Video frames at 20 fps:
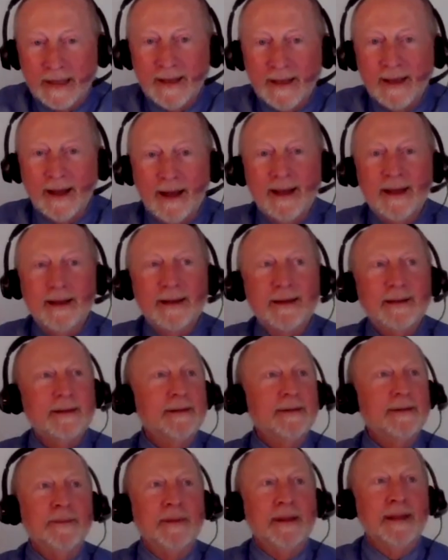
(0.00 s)

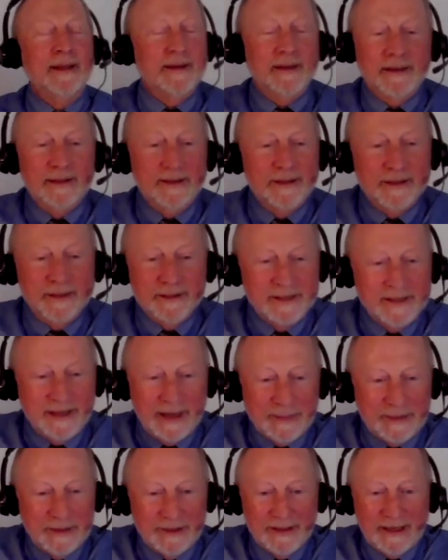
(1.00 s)
It's a
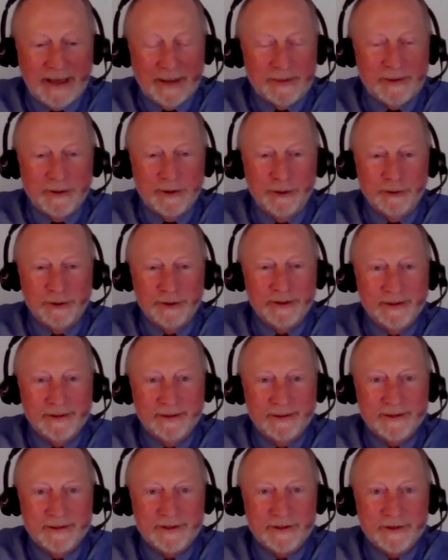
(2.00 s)
couple cool
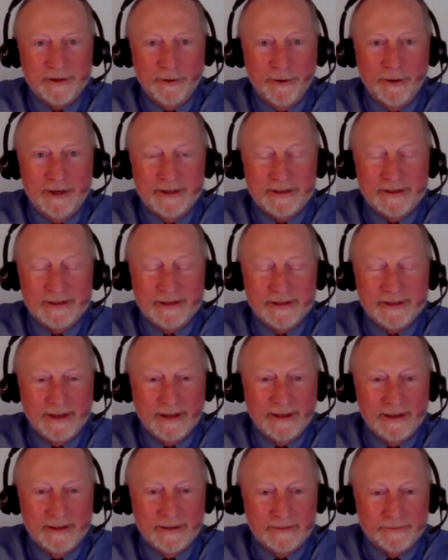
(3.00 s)
stories
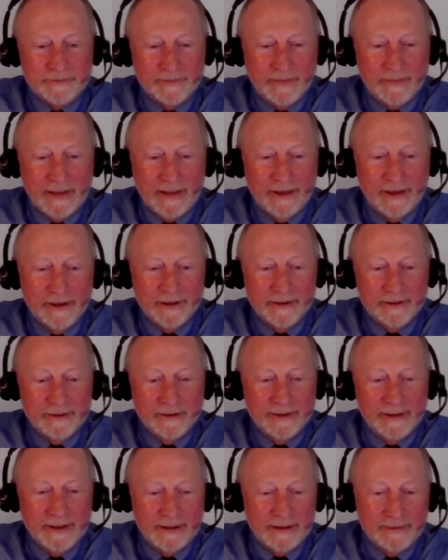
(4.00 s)
here.
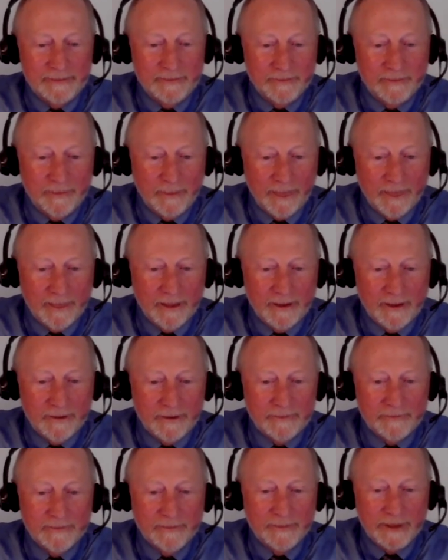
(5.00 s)
I'm
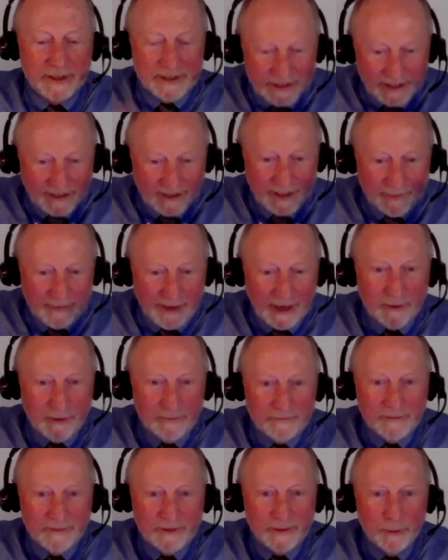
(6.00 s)
going to tell you
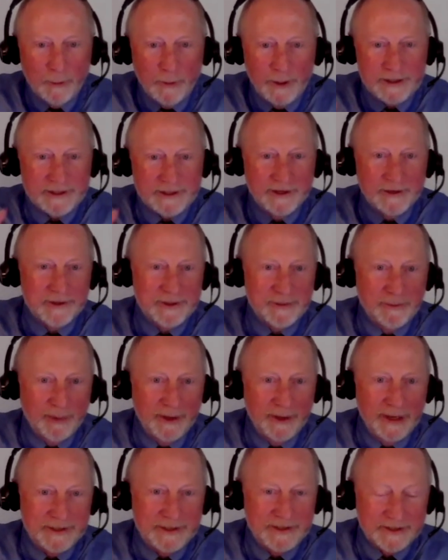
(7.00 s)
about Whistler's
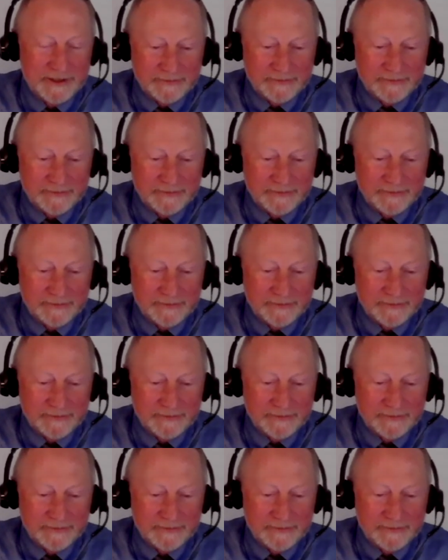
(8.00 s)
Bridge.